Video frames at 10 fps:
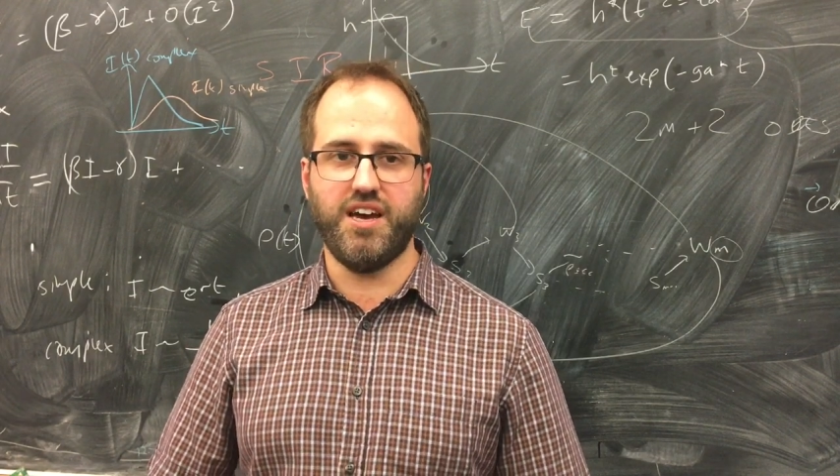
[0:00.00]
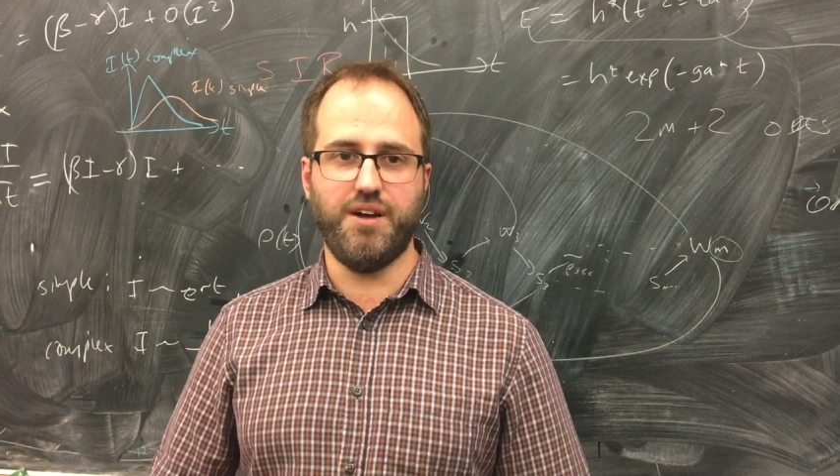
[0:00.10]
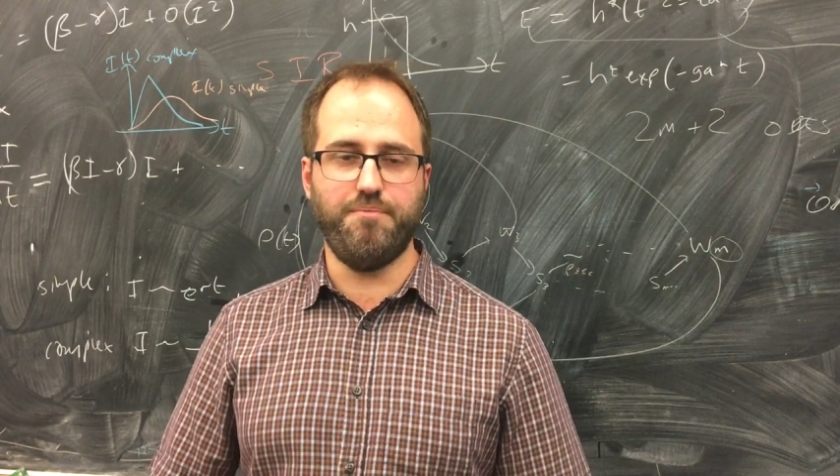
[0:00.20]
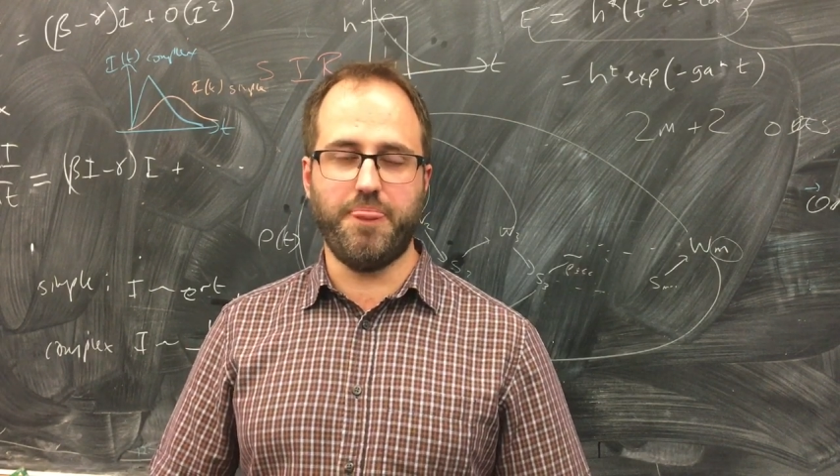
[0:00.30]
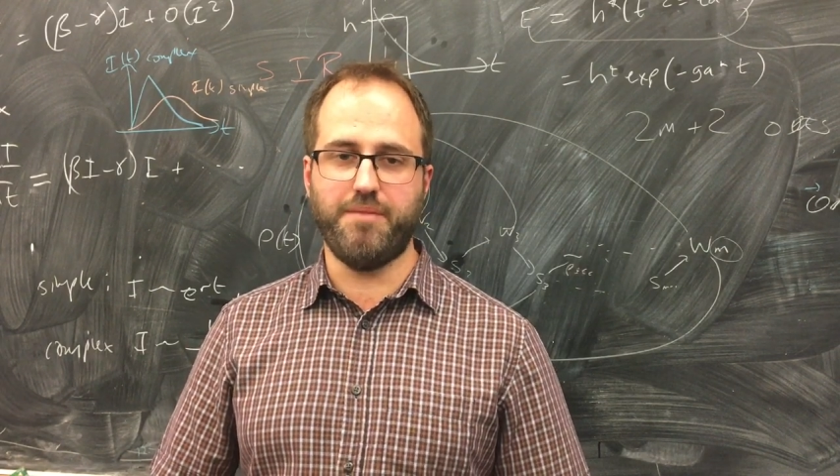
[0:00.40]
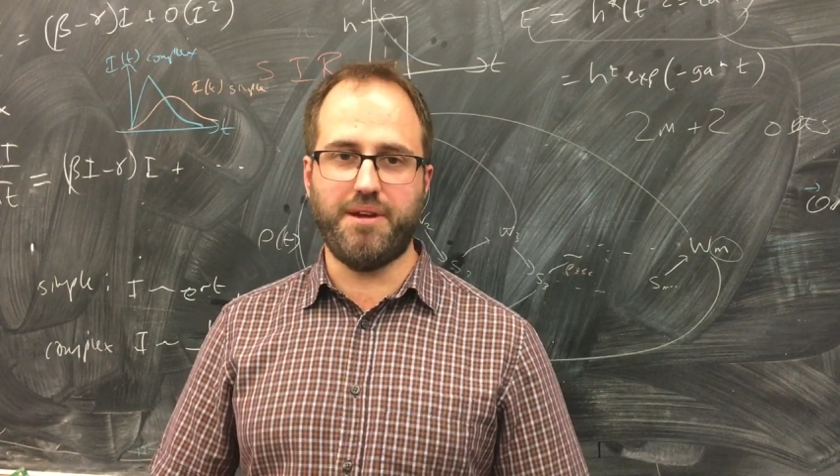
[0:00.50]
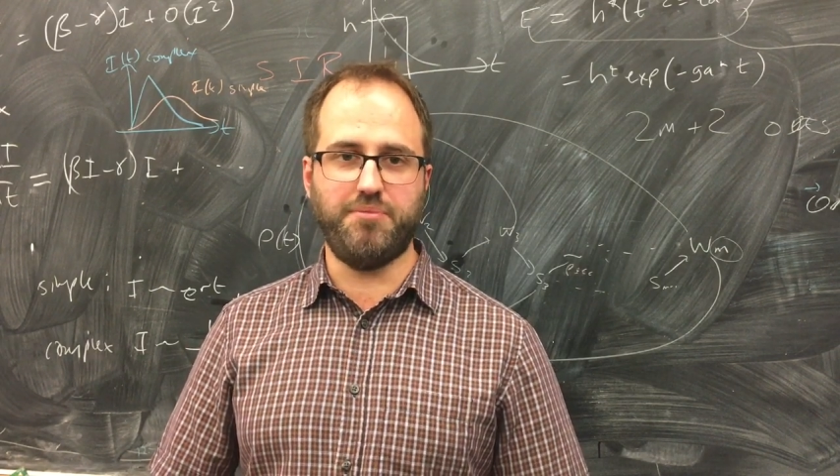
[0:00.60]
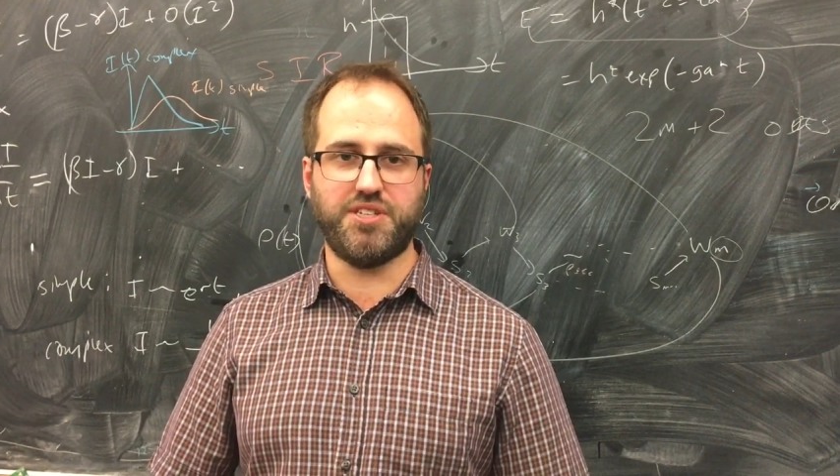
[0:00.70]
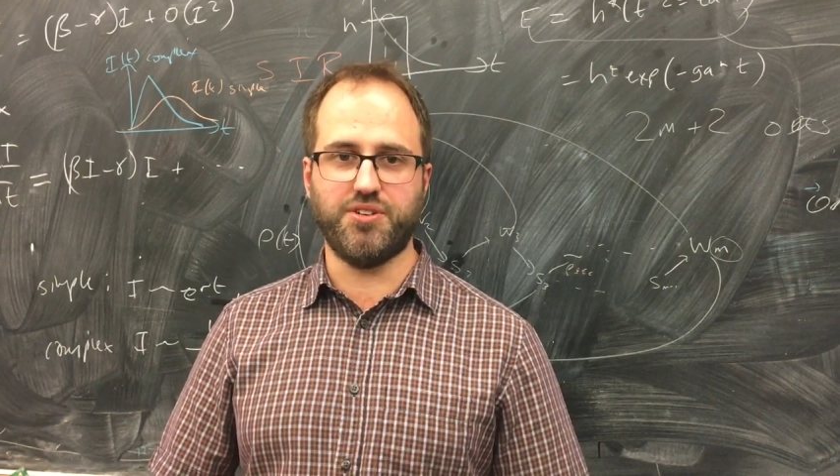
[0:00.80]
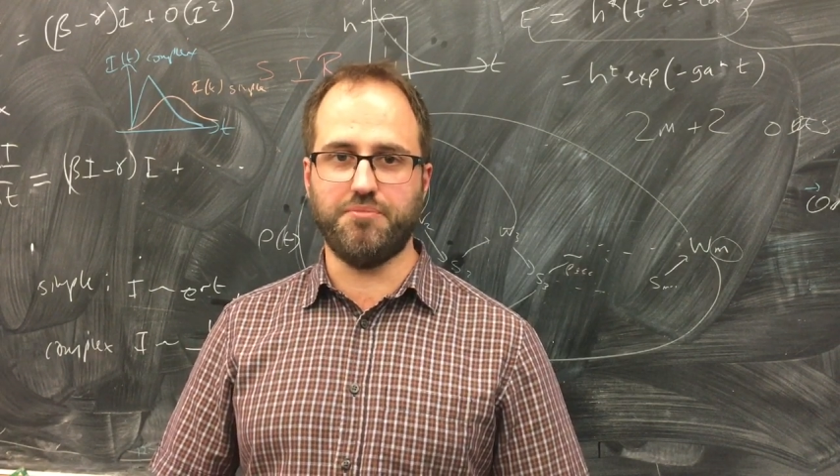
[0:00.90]
um,
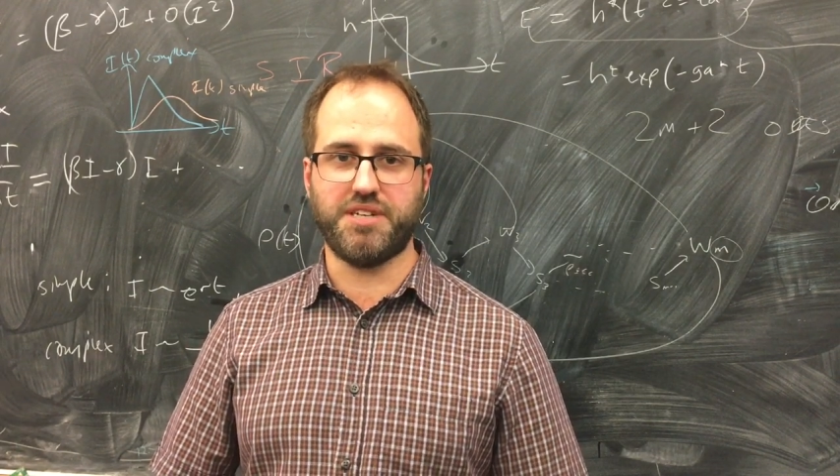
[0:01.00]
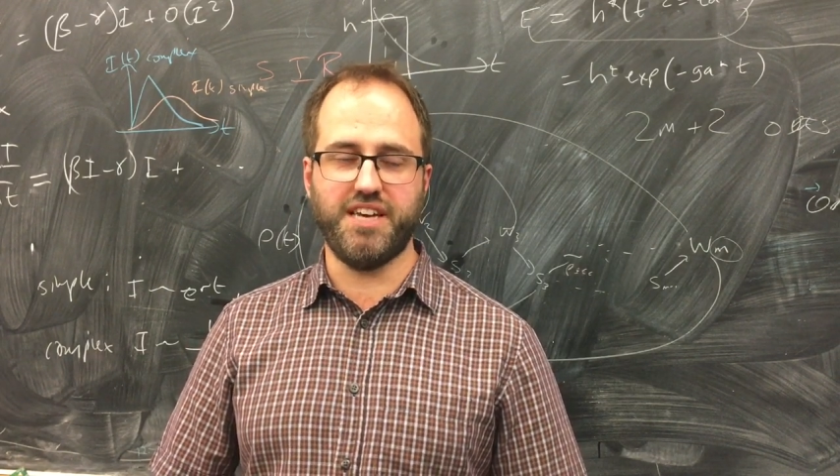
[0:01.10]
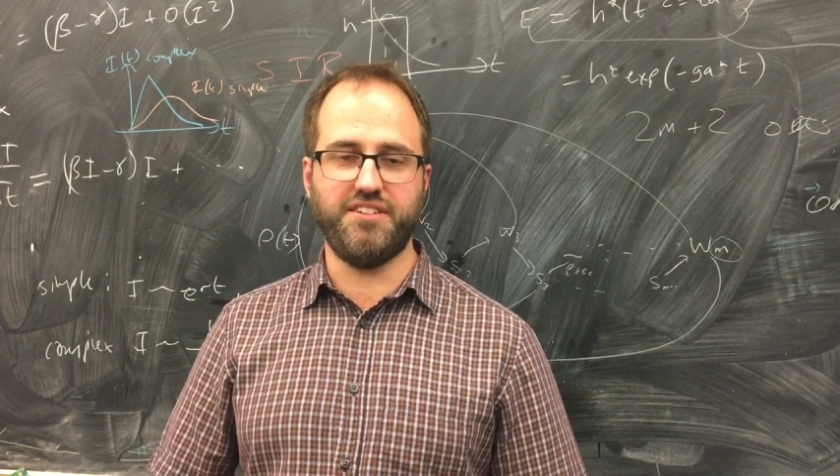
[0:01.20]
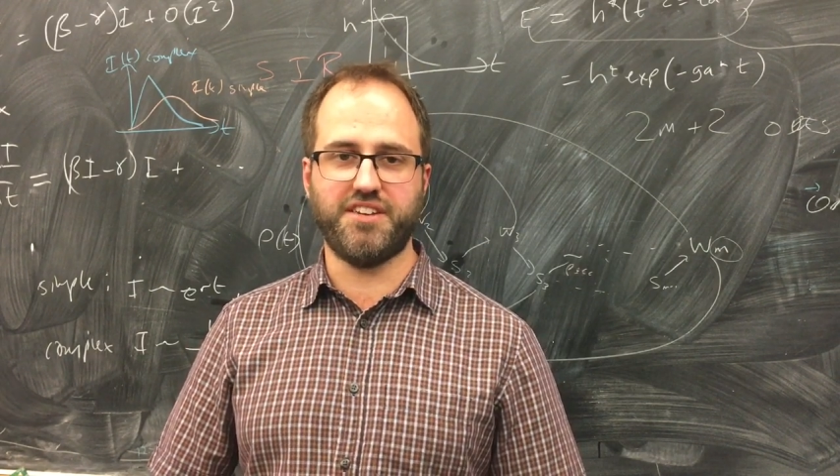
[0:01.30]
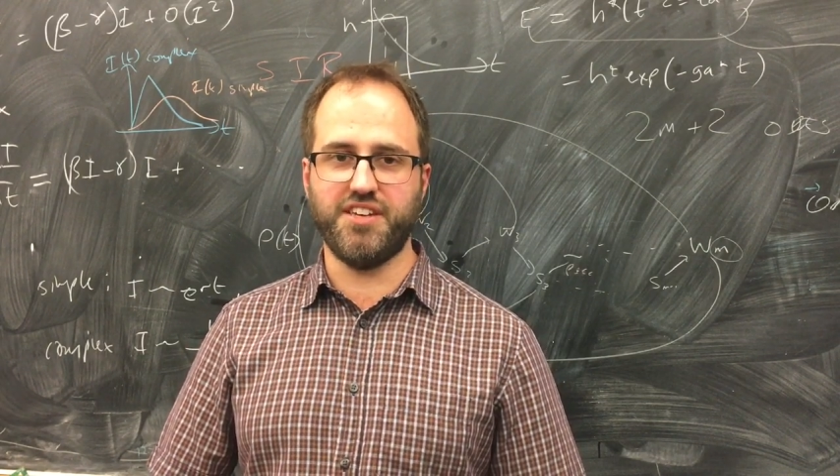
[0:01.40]
maybe to uptake